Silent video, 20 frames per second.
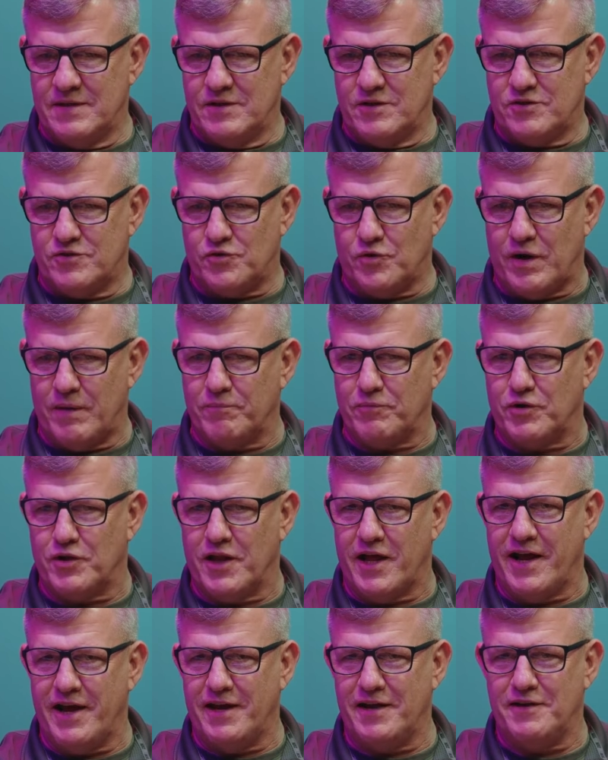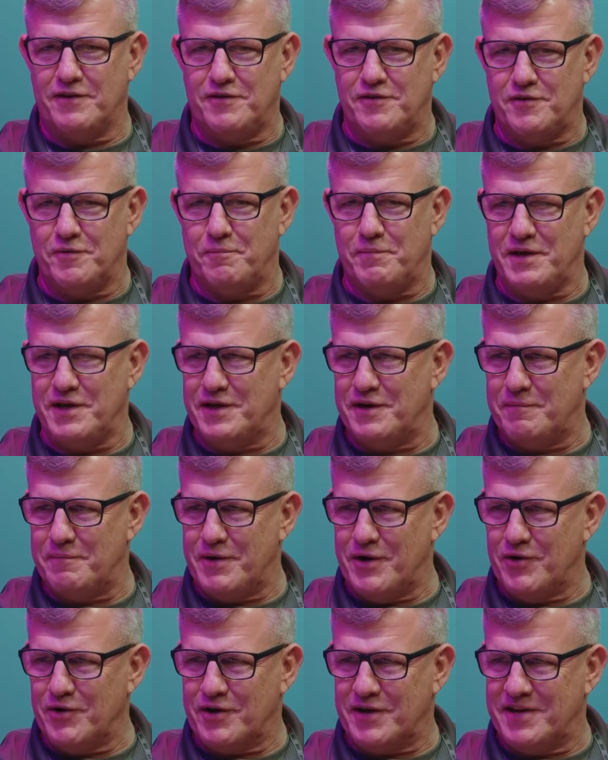So I'm glad to be an
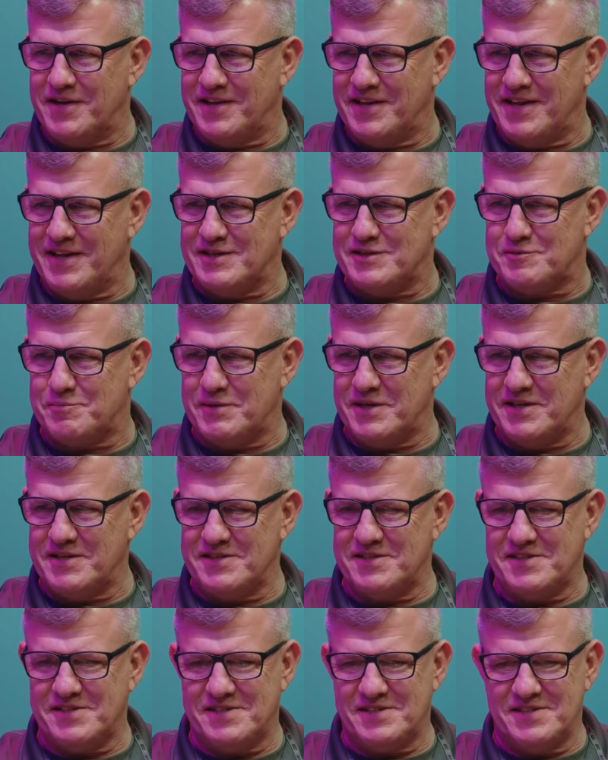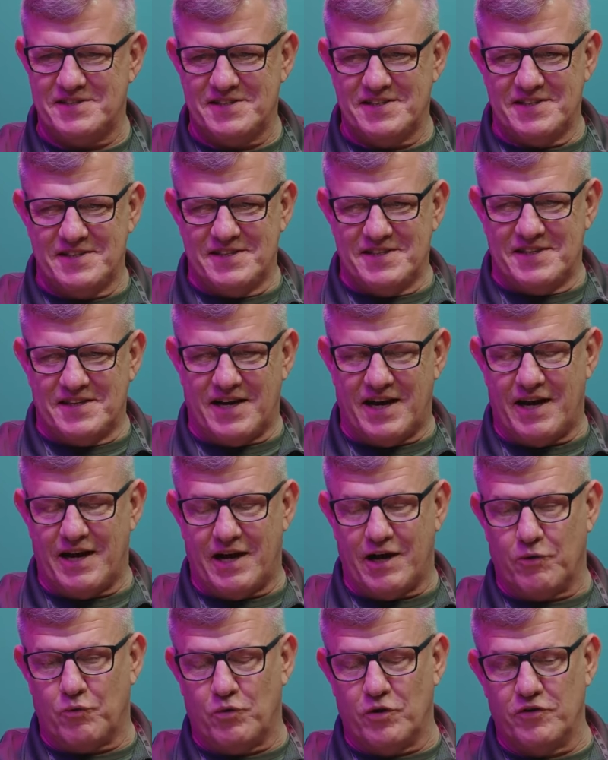American in that space. I,
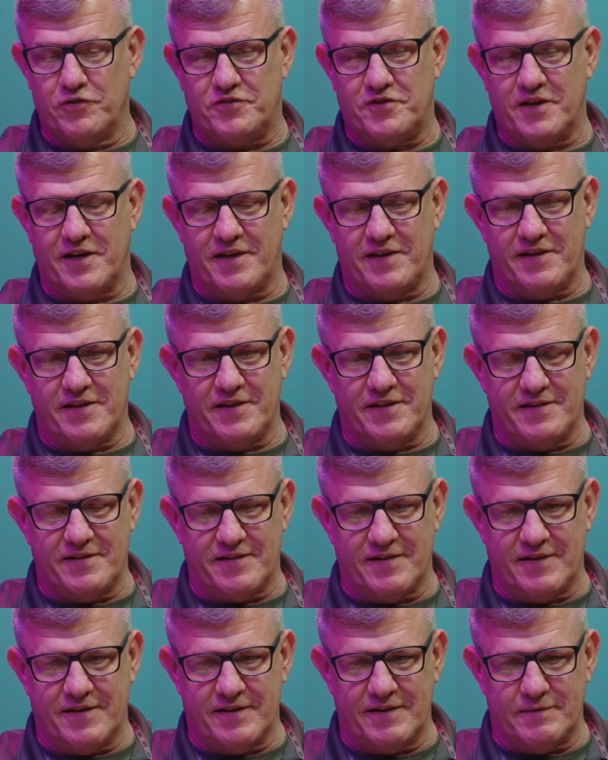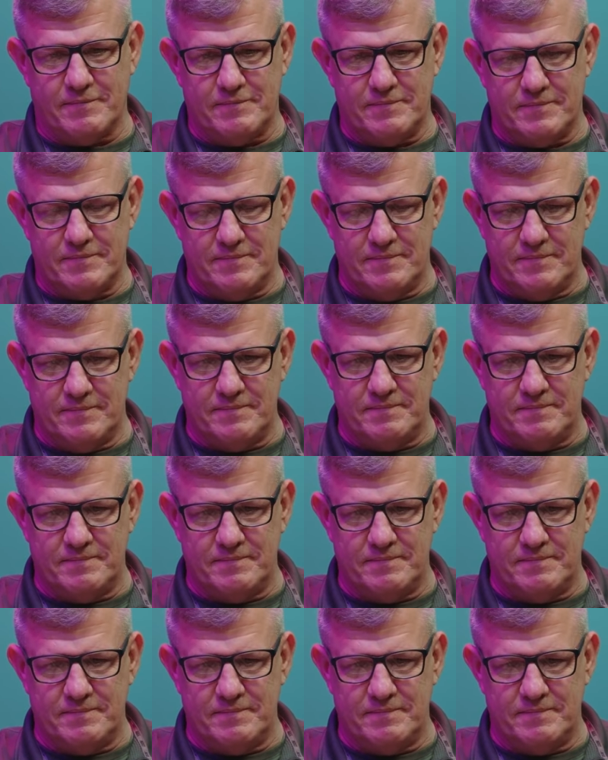I will say that uh,